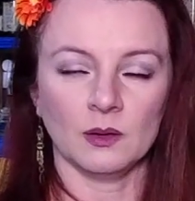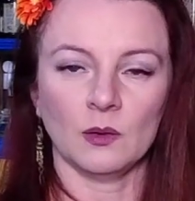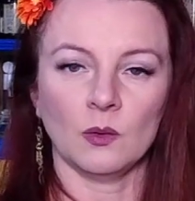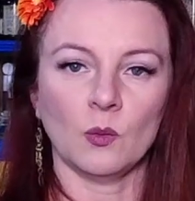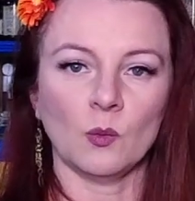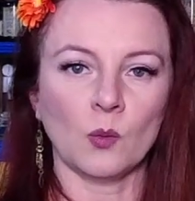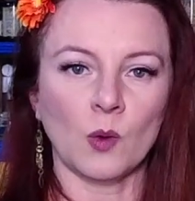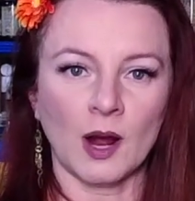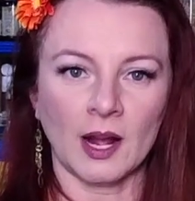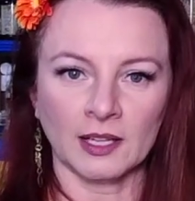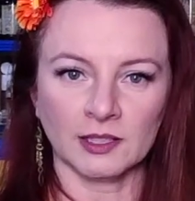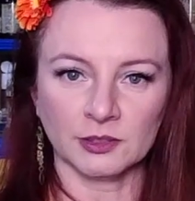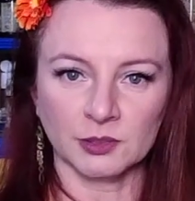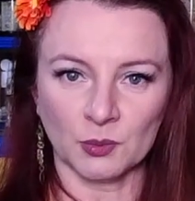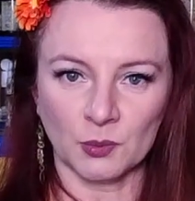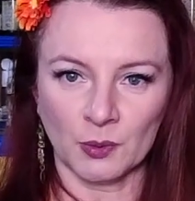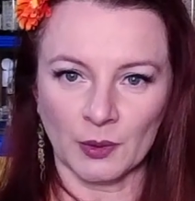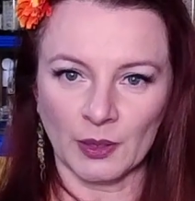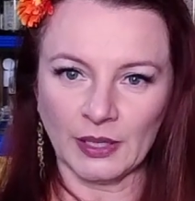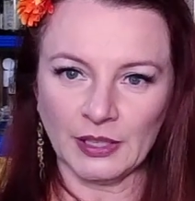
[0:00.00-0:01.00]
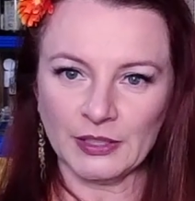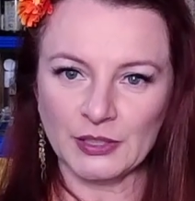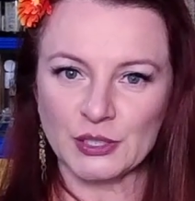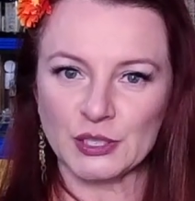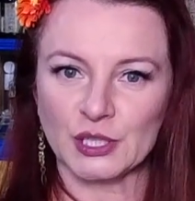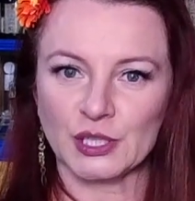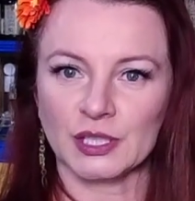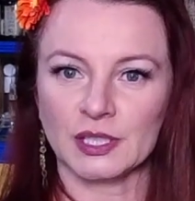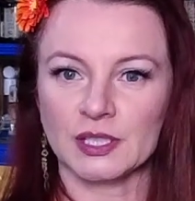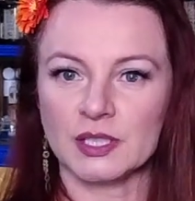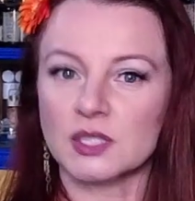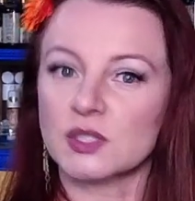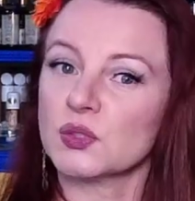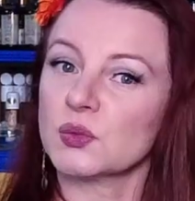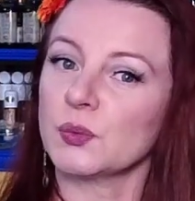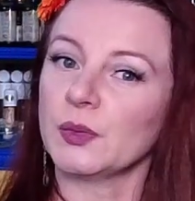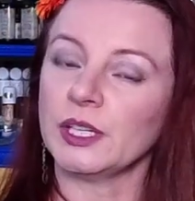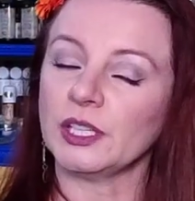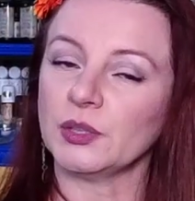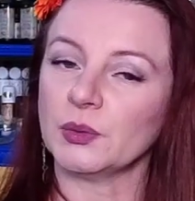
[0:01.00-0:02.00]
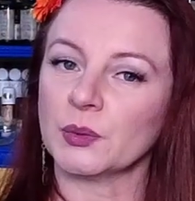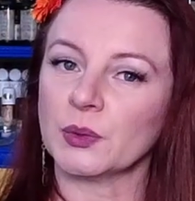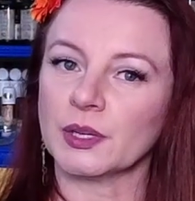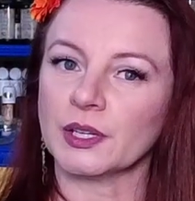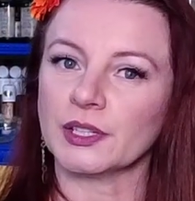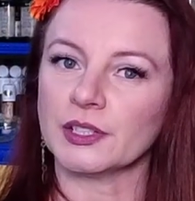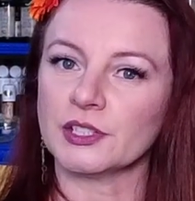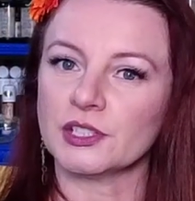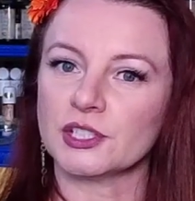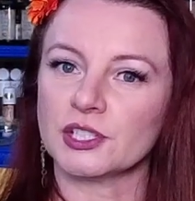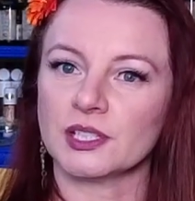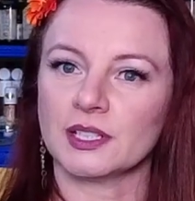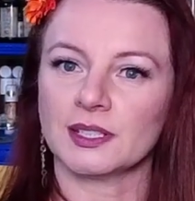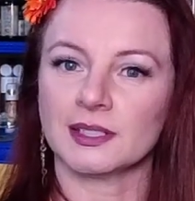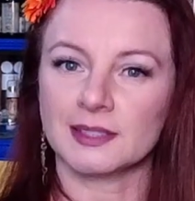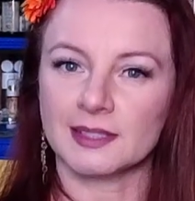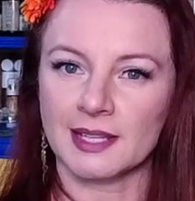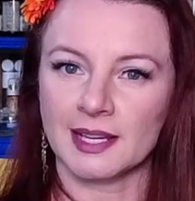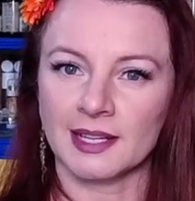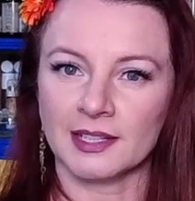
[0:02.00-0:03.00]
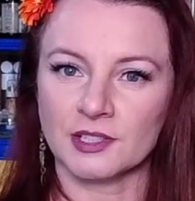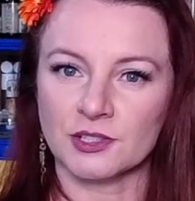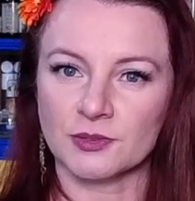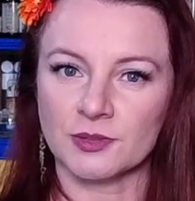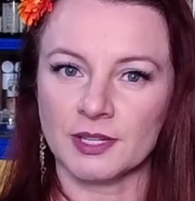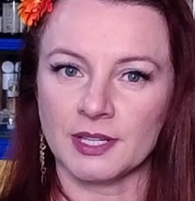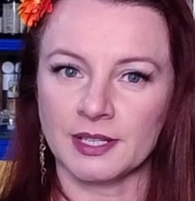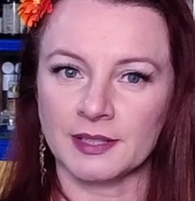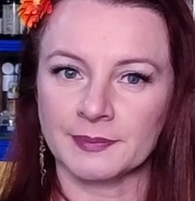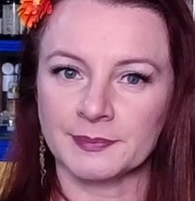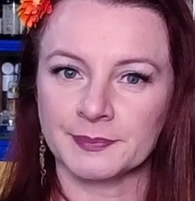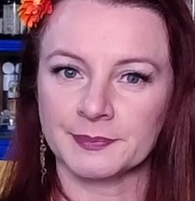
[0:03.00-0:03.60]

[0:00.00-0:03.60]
wild orange, sweet orange, and tangerine.